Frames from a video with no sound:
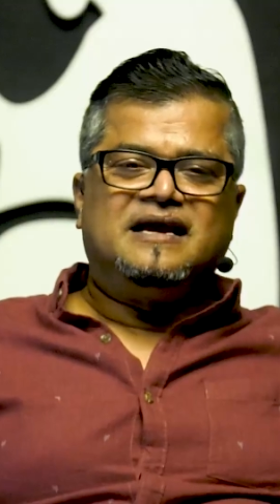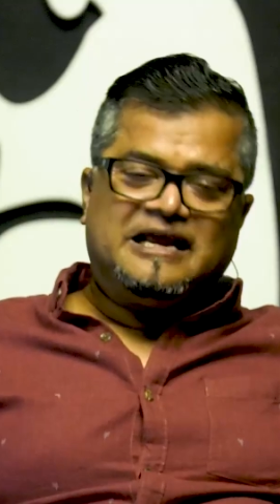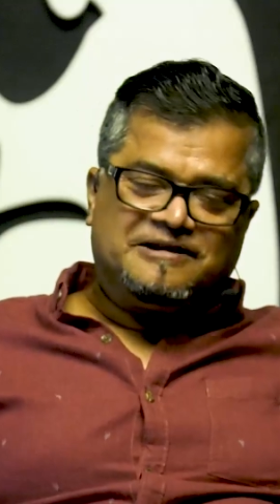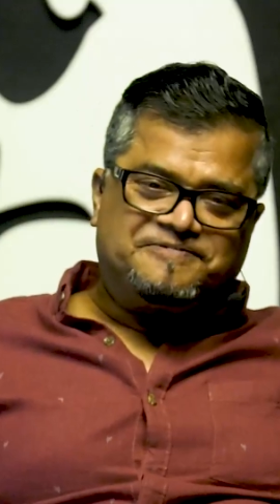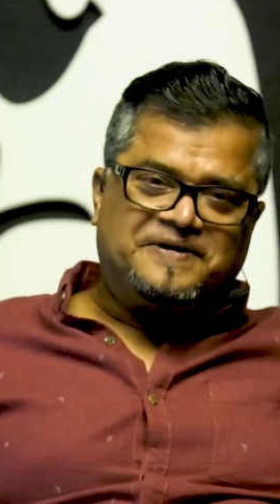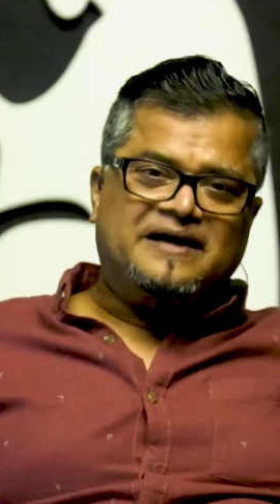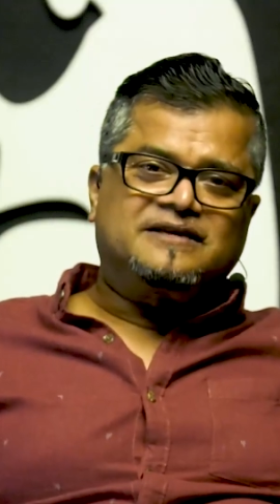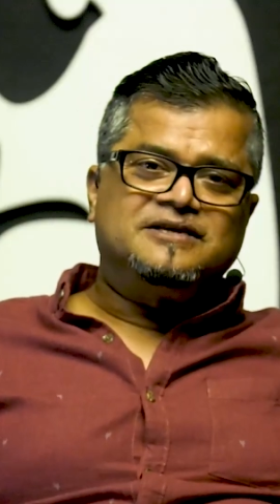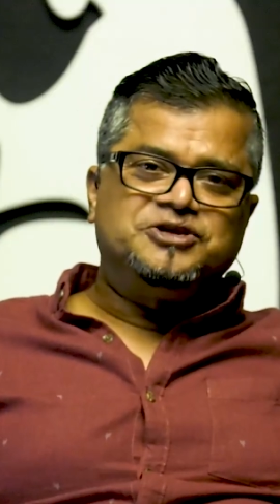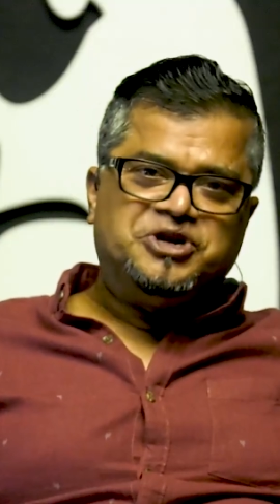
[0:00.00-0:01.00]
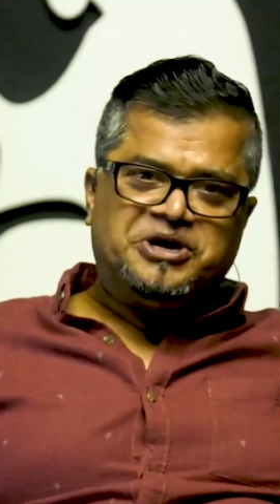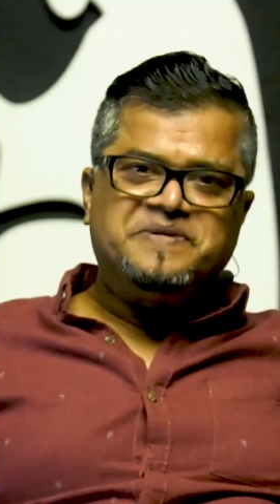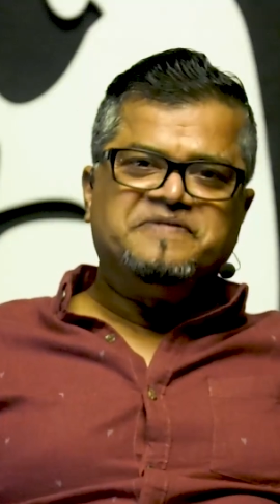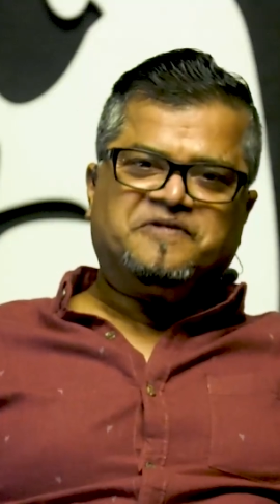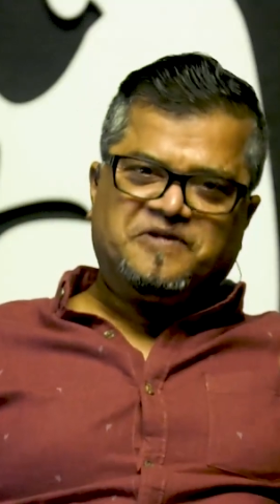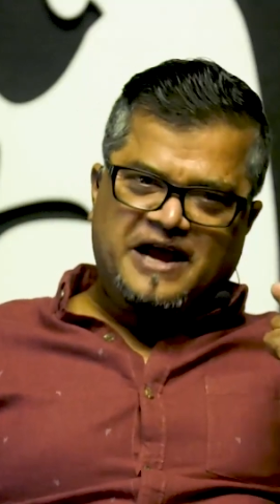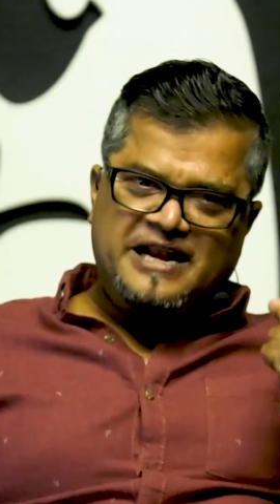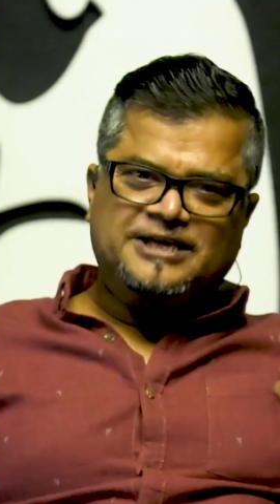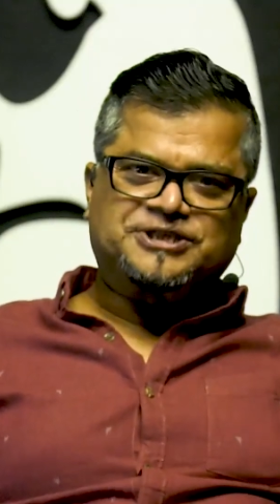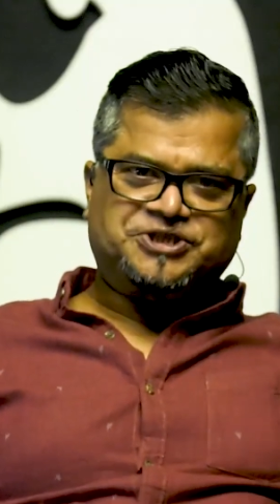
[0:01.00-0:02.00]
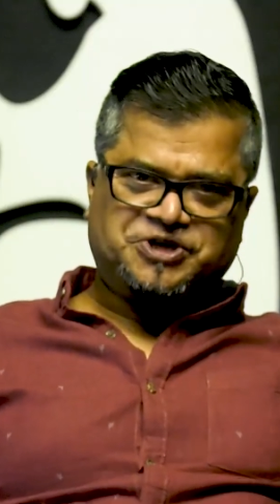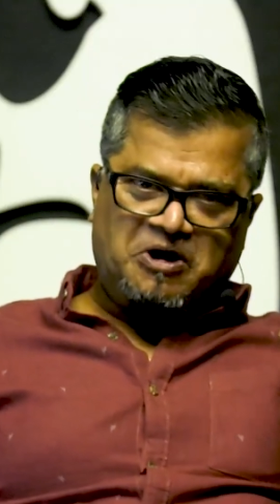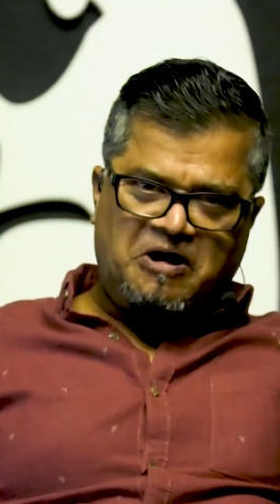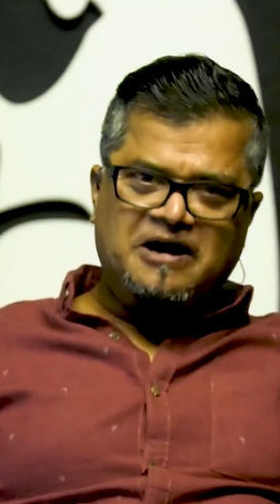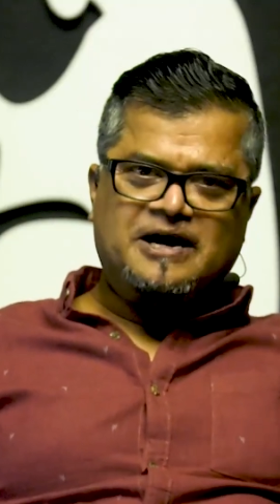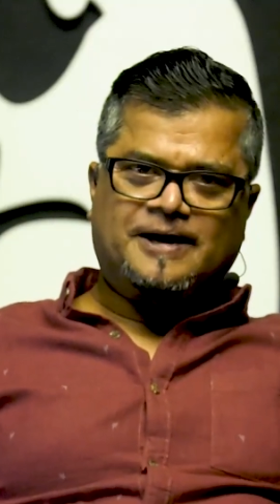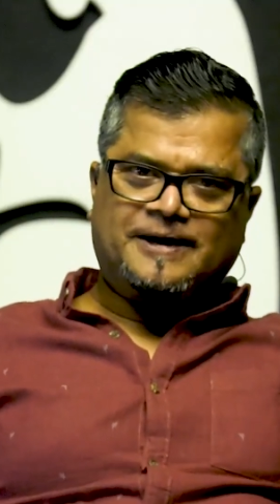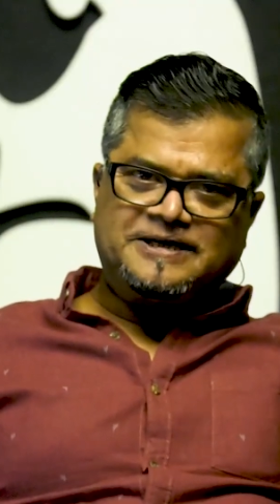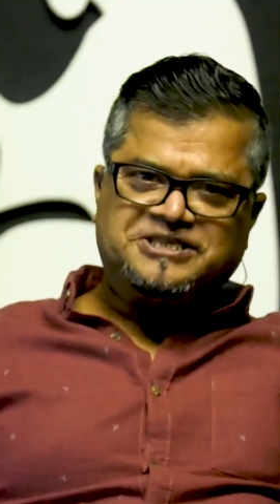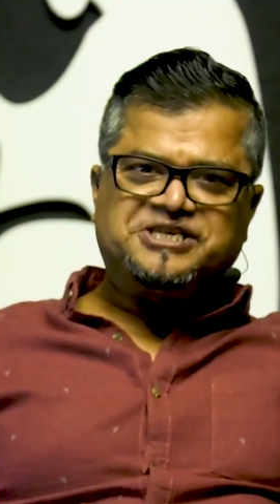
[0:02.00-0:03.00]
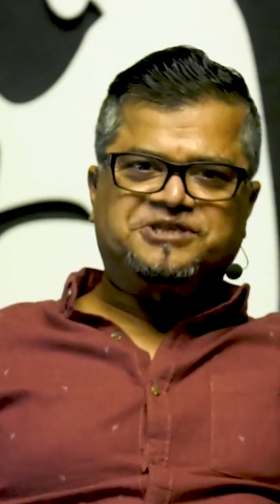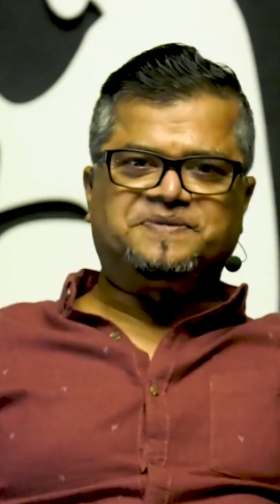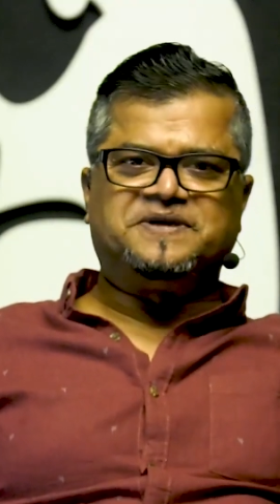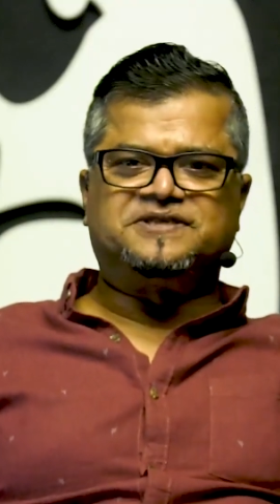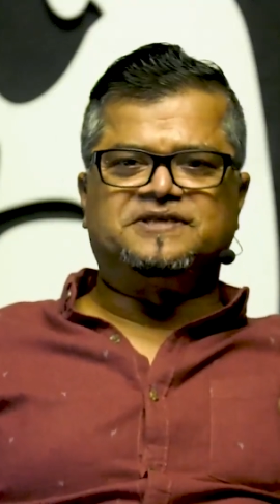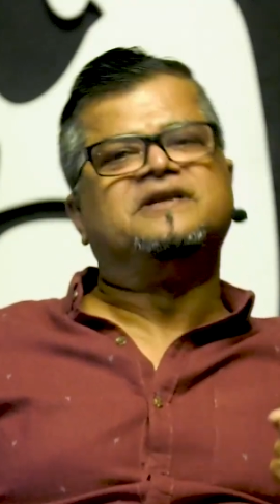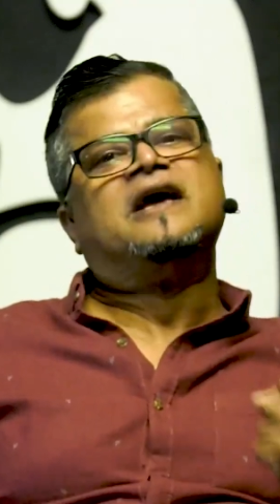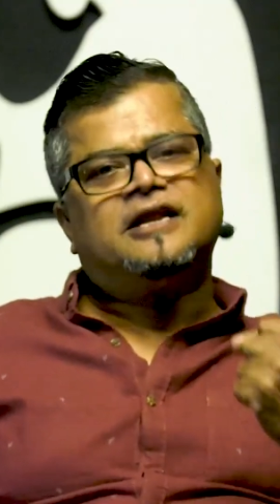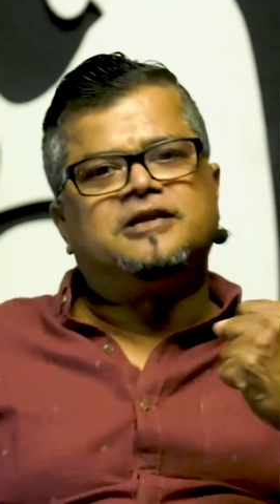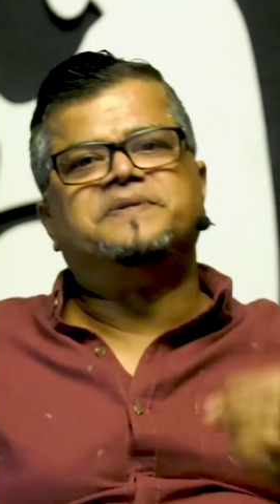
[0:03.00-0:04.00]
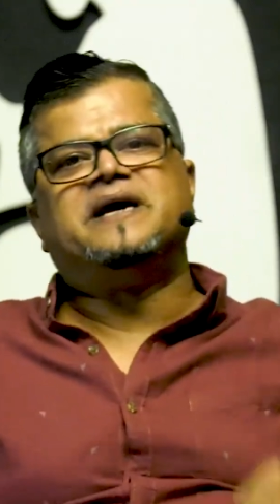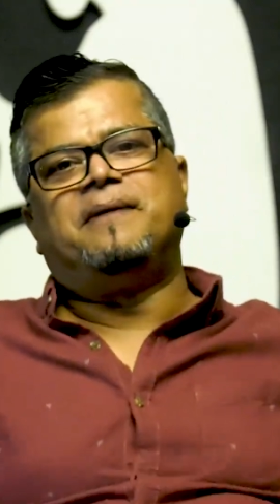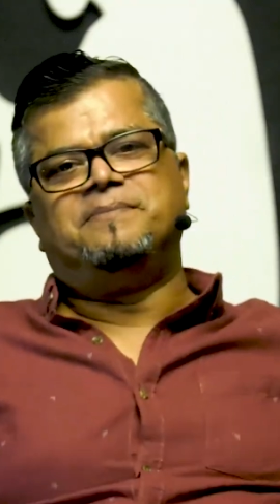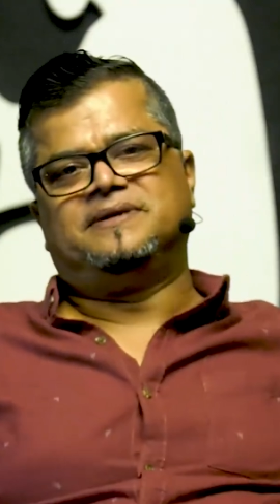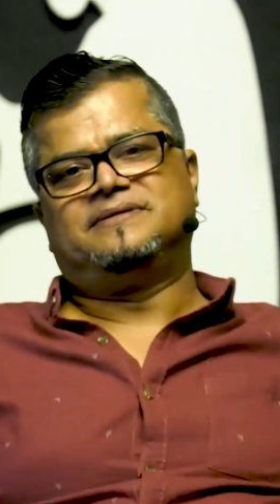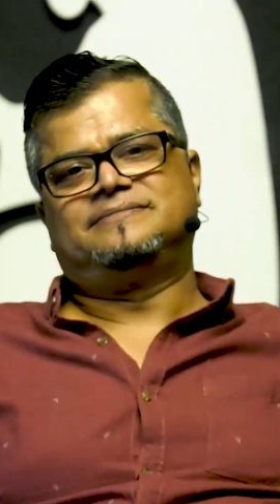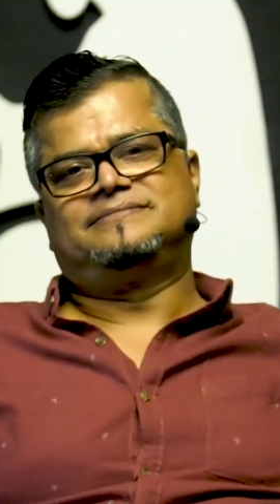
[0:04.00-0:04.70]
In fact, you need to be really a strong, courageous person to be humble.